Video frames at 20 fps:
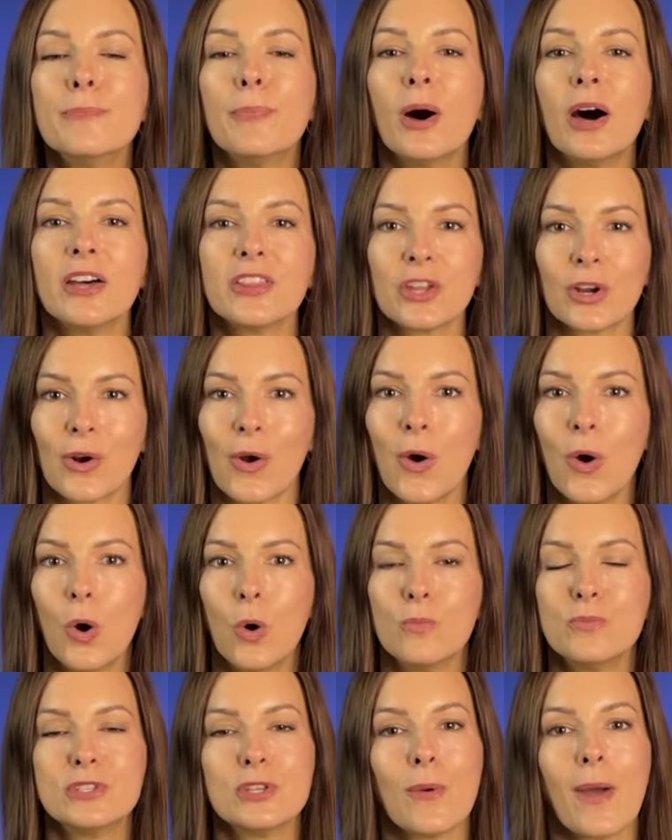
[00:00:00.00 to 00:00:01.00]
bought their
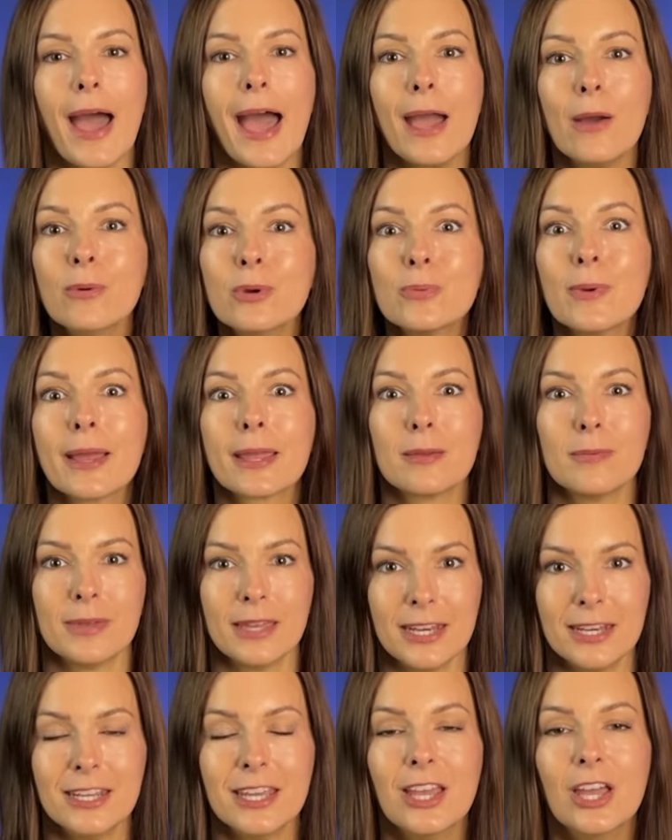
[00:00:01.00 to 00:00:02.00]
home. So I would
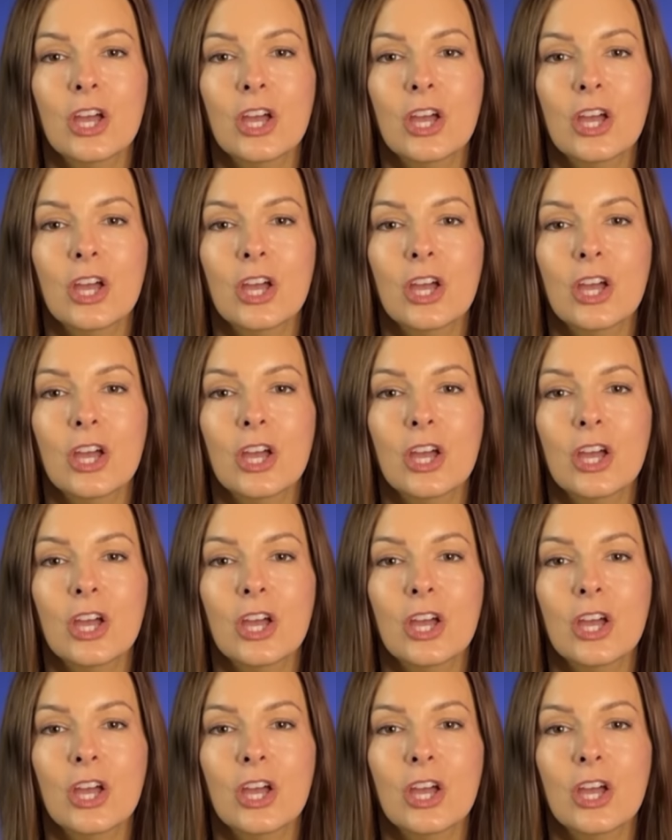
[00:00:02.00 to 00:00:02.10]
recommend